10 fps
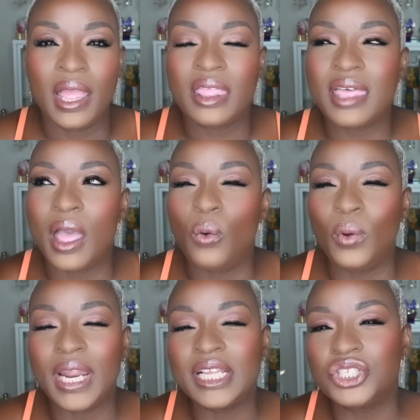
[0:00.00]
that
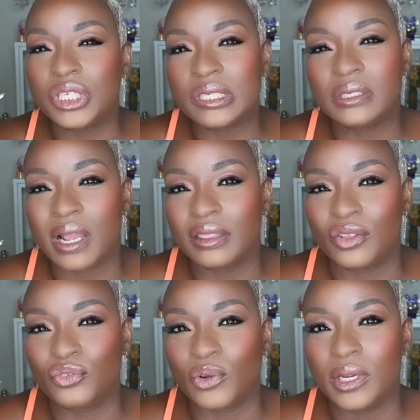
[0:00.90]
when I just got
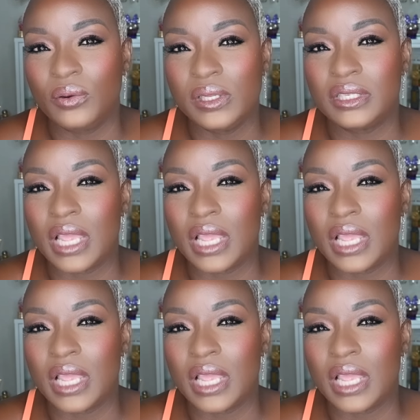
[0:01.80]
the fragrance,